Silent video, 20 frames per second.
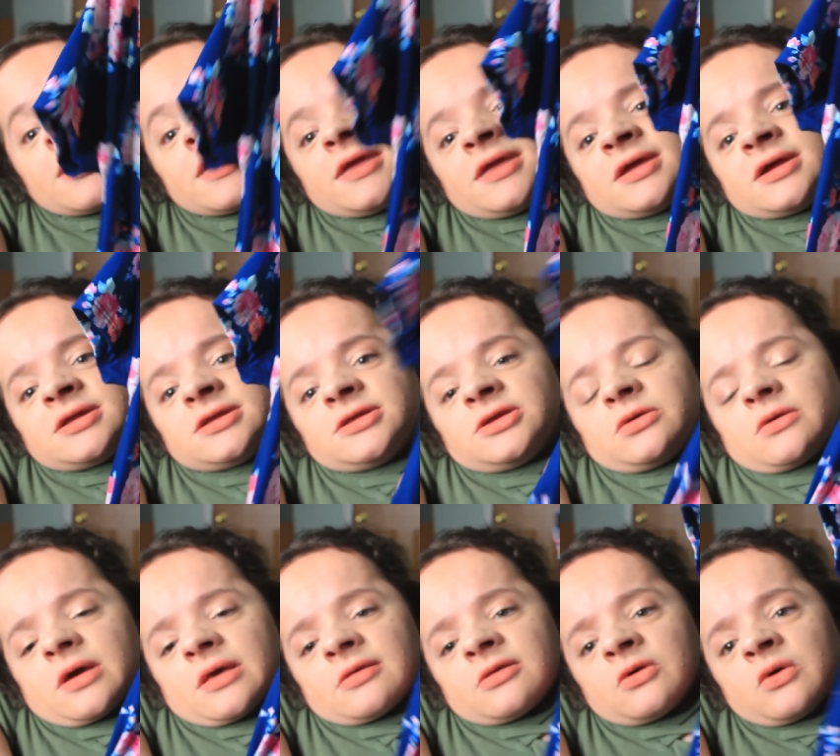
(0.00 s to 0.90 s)
and you
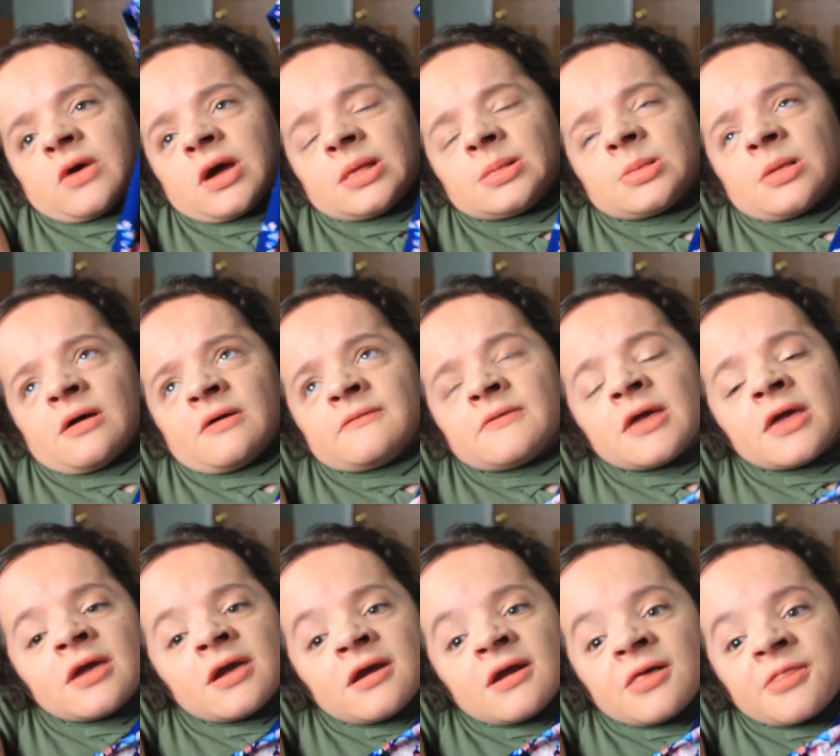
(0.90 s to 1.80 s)
guys know I love
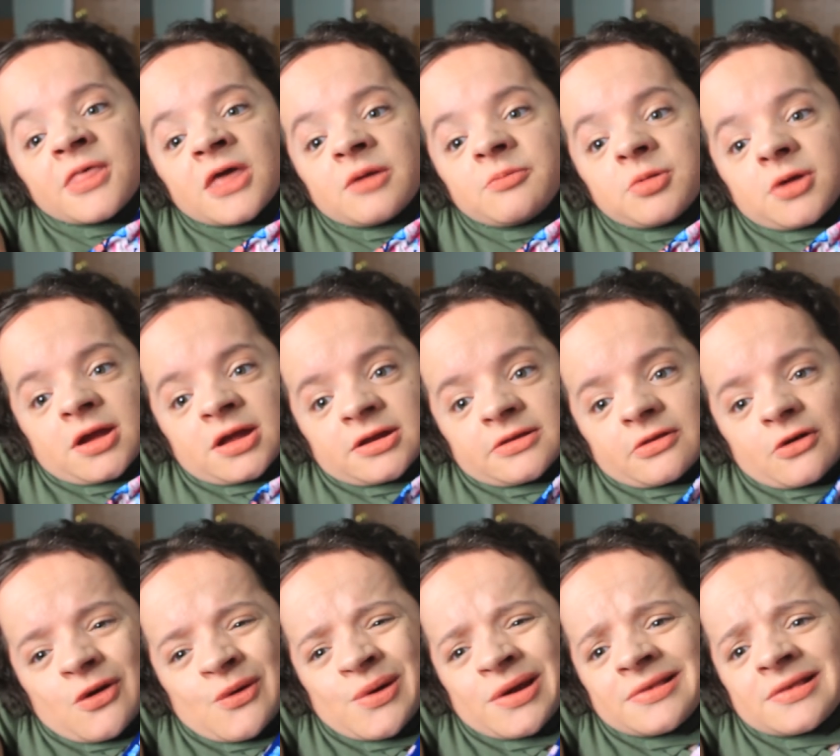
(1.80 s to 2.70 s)
that brand.
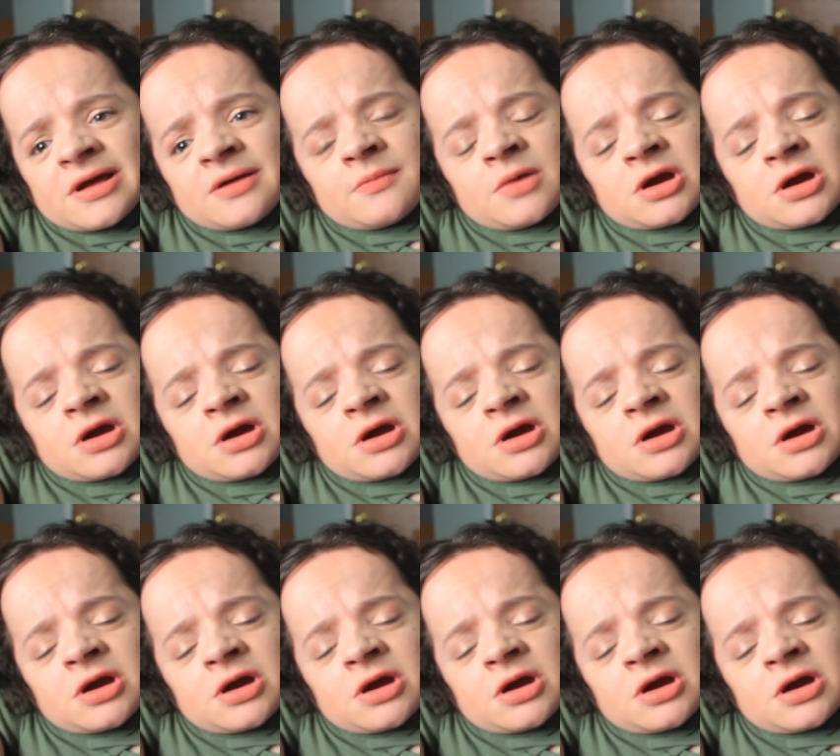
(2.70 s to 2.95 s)
It's always at